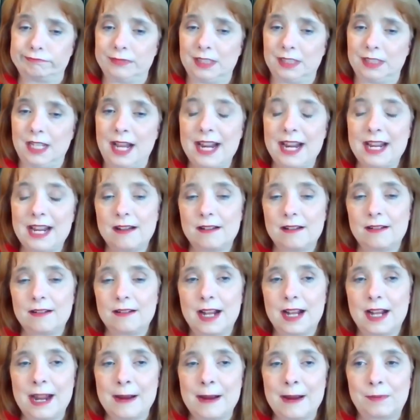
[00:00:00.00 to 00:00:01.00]
I,
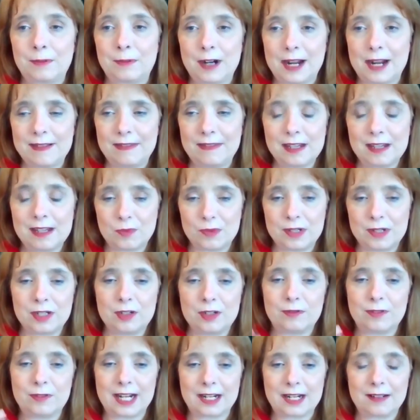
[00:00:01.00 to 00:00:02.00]
I brought this one
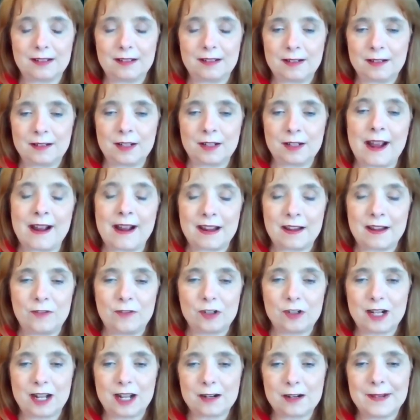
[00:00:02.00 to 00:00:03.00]
direct. Uh, if
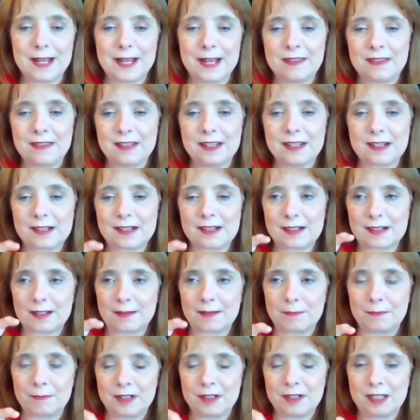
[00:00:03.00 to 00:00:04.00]
you're talking about this
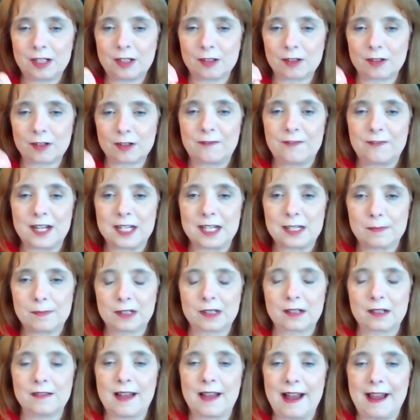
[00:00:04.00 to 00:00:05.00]
particular
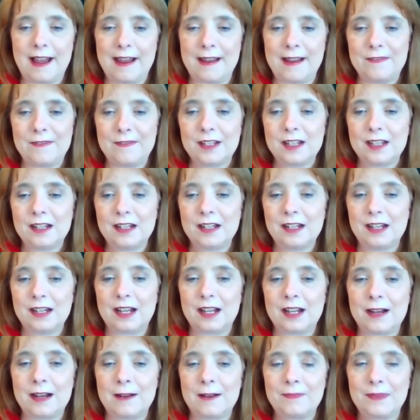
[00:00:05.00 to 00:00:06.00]
Facebook Live,
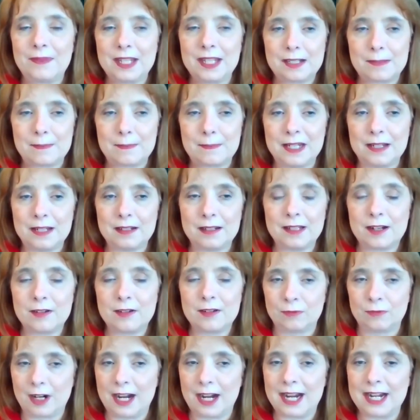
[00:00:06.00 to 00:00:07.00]
um, it's being
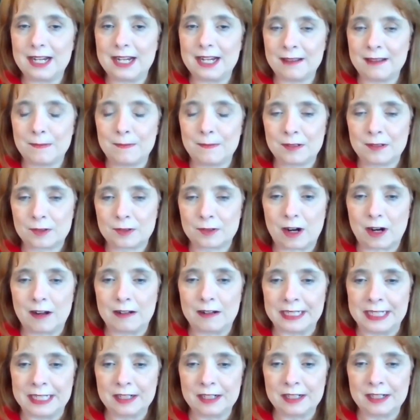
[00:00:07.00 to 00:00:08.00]
done right in the
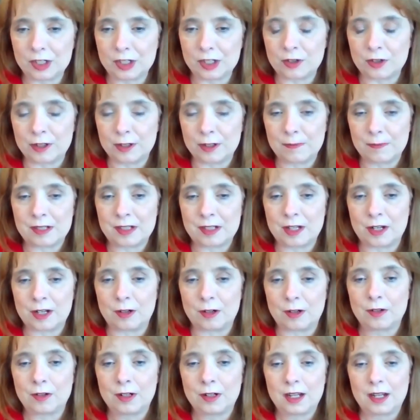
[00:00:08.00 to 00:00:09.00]
Builderall English group.
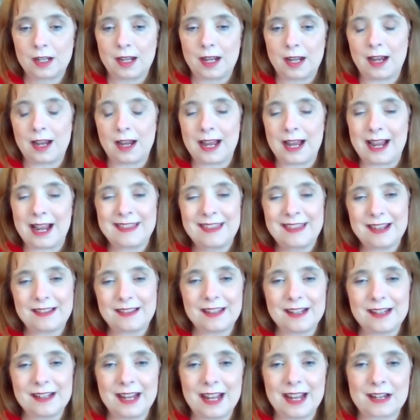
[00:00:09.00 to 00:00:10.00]
So uh, I think
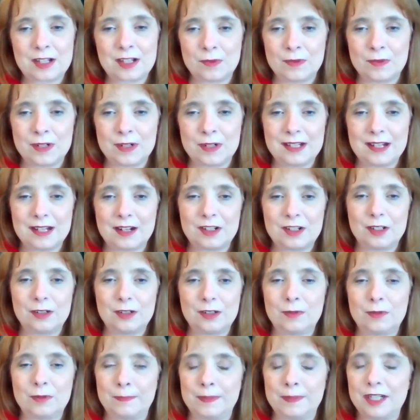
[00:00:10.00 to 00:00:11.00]
the next ones I'll
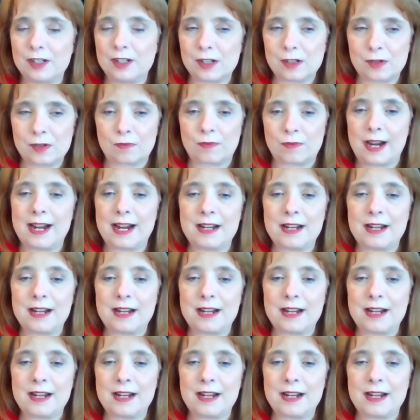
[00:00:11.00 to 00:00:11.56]
do will be just right